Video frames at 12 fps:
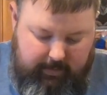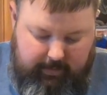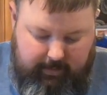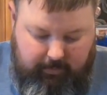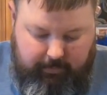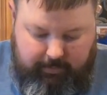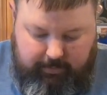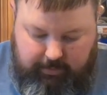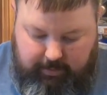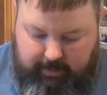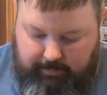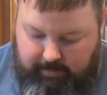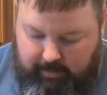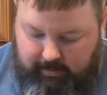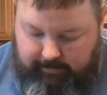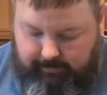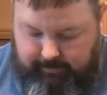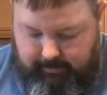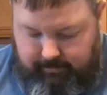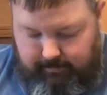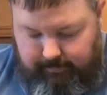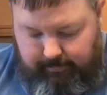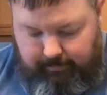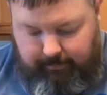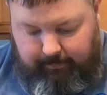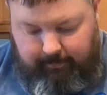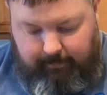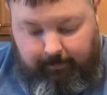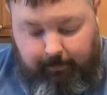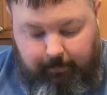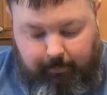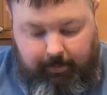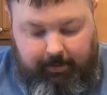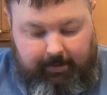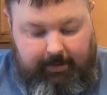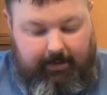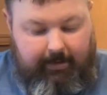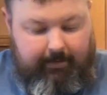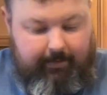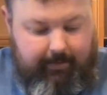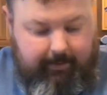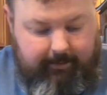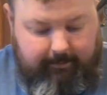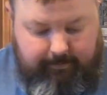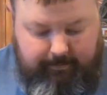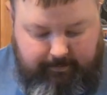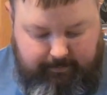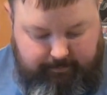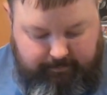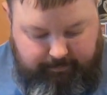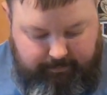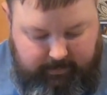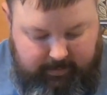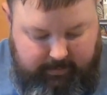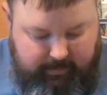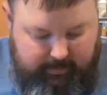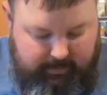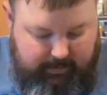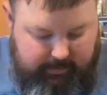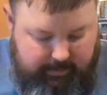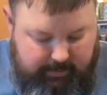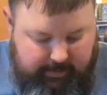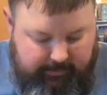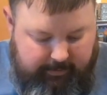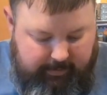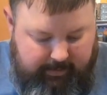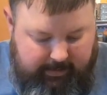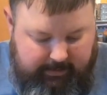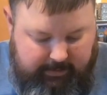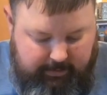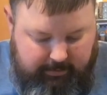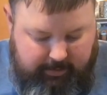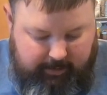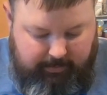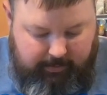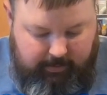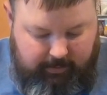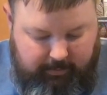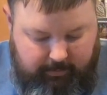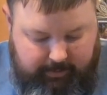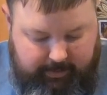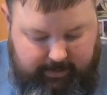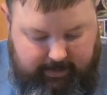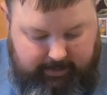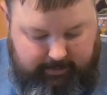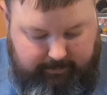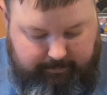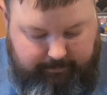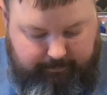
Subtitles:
It will scrape off really easy. Just give it a nice scrape all the way down.